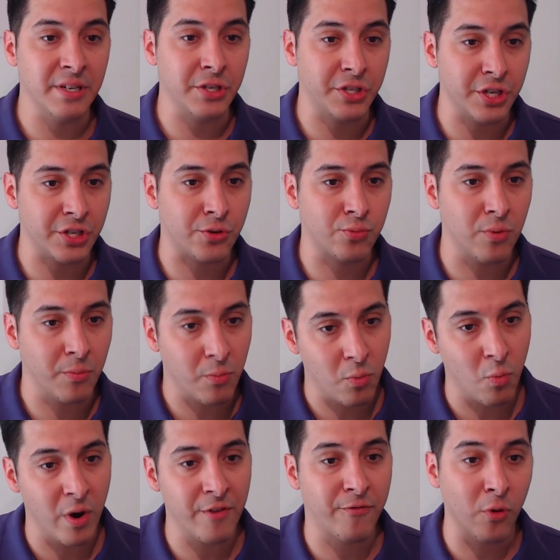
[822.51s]
just
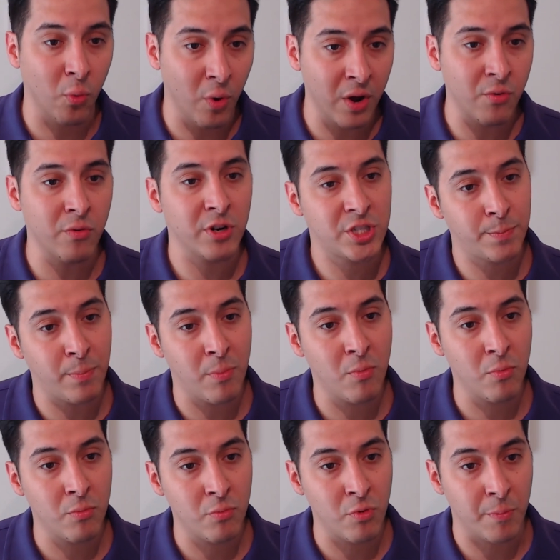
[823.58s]
one for one
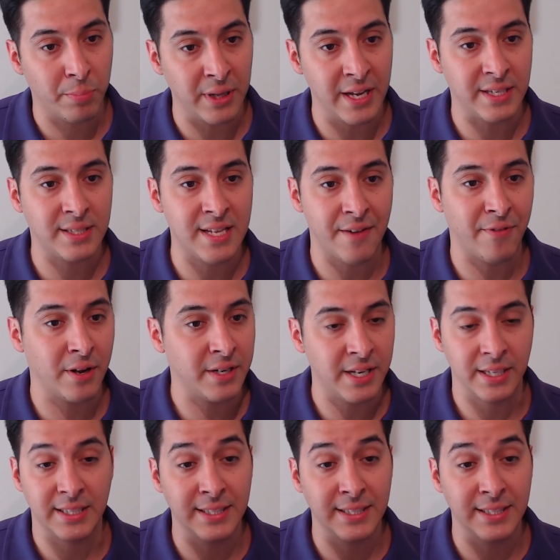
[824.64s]
replace Stephon Diggs.